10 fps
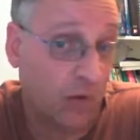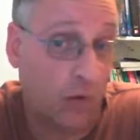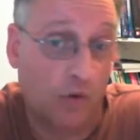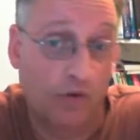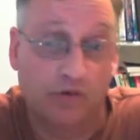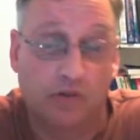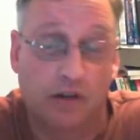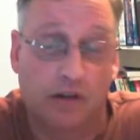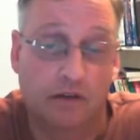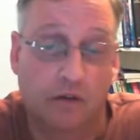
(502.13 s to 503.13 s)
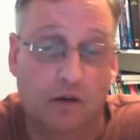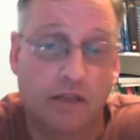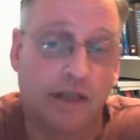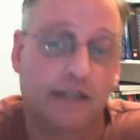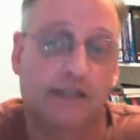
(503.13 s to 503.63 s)
course, your
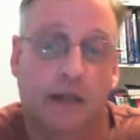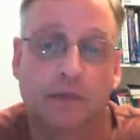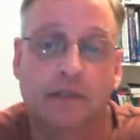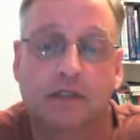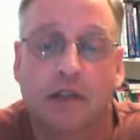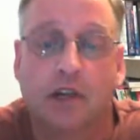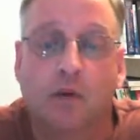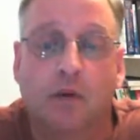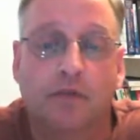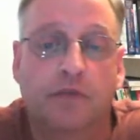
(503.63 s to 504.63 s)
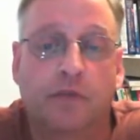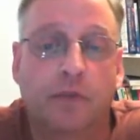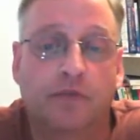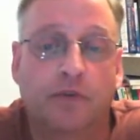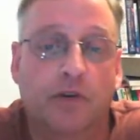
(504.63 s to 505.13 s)
online assignment, or if you
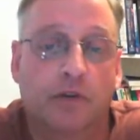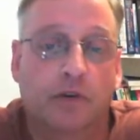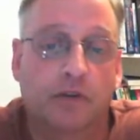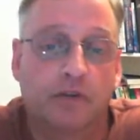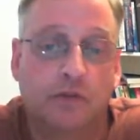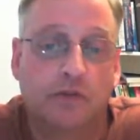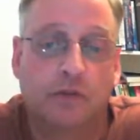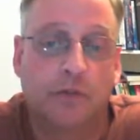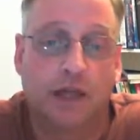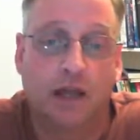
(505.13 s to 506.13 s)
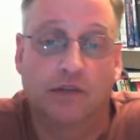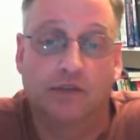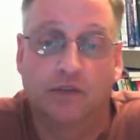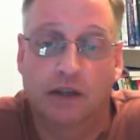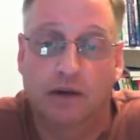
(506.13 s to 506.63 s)
prefer, you can do something
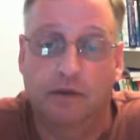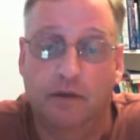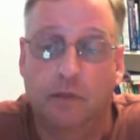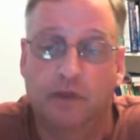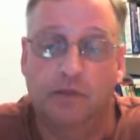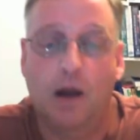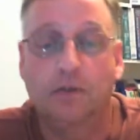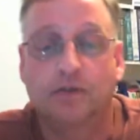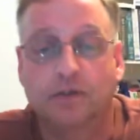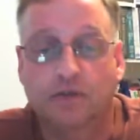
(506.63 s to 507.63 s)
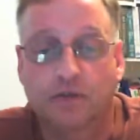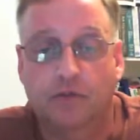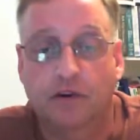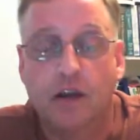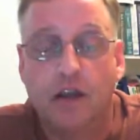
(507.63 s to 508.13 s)
else. There'll be some options
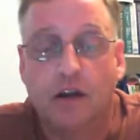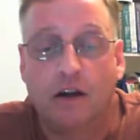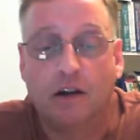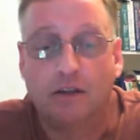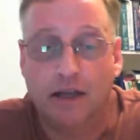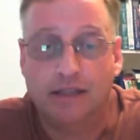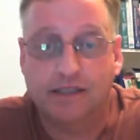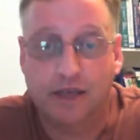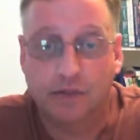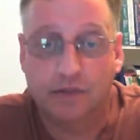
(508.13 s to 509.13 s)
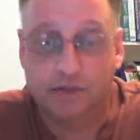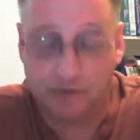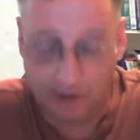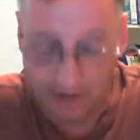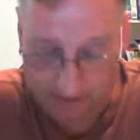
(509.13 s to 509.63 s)
for online assignments
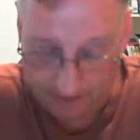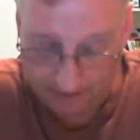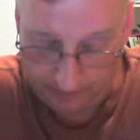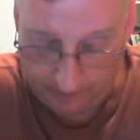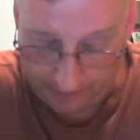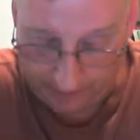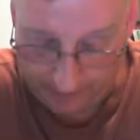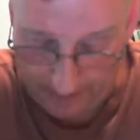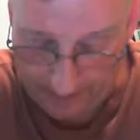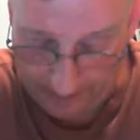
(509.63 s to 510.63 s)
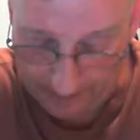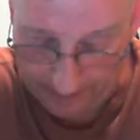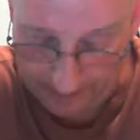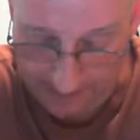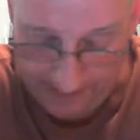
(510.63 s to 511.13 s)
throughout the
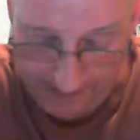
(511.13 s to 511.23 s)
class.